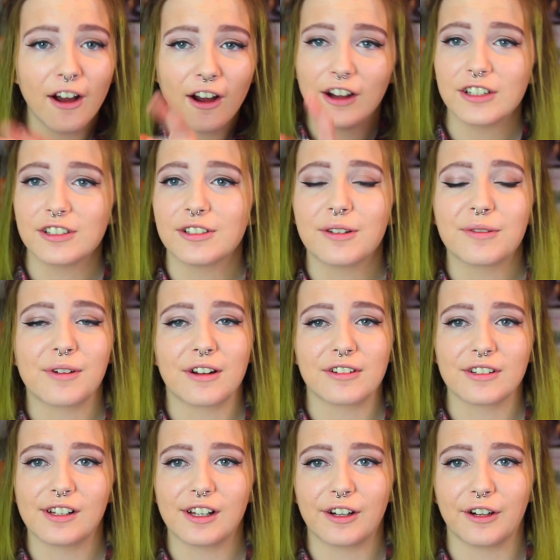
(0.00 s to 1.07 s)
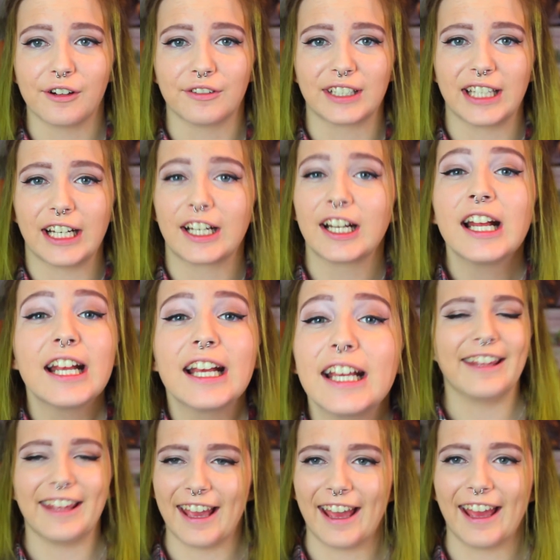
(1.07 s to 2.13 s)
I should know not to look over there.
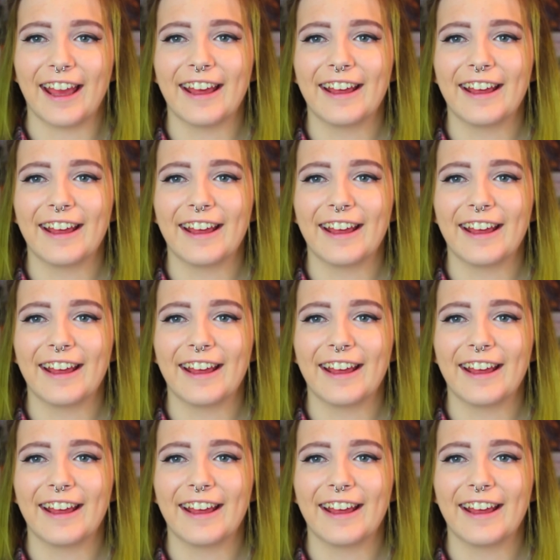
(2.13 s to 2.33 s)
Yeah.